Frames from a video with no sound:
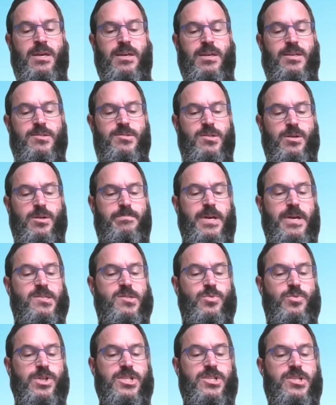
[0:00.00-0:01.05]
So best
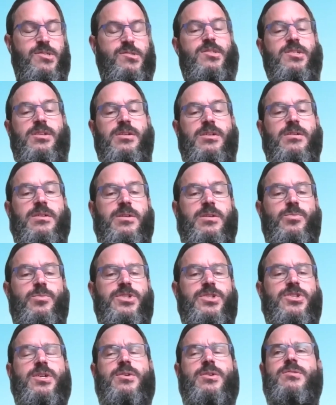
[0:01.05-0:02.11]
wishes to her, and we'll
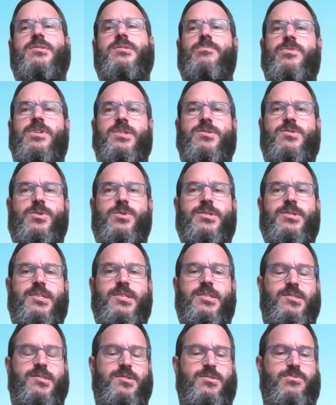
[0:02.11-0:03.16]
share some
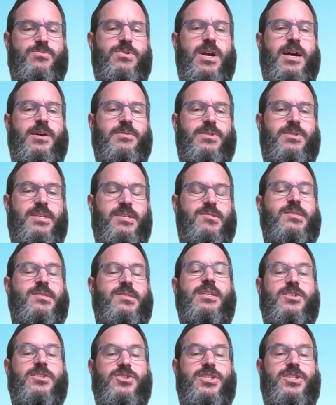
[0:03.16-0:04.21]
resources throughout this
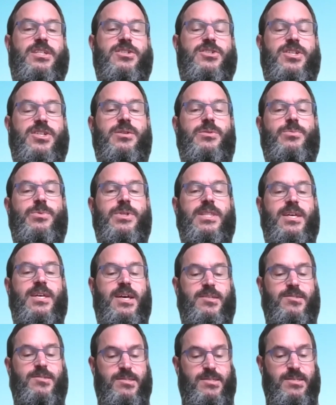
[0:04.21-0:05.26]
that she had shared with
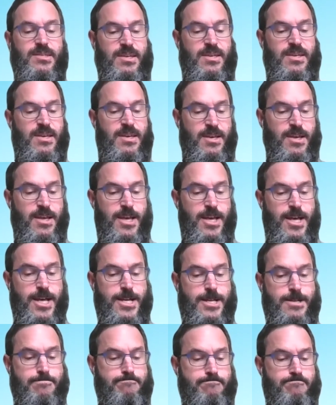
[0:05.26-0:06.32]
us.
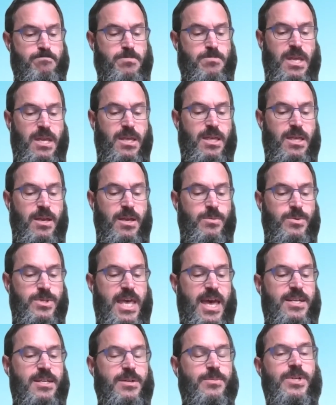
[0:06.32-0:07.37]
Um, and with
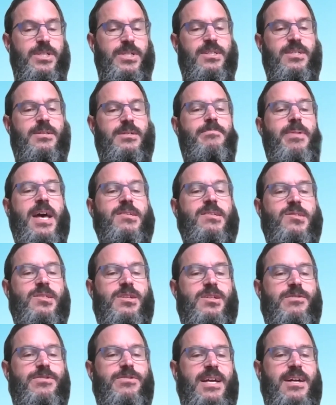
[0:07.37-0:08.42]
that, I want to pass it
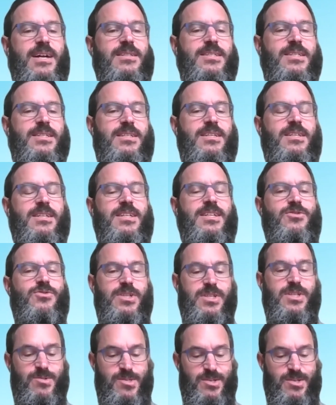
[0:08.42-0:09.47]
over to Hella to introduce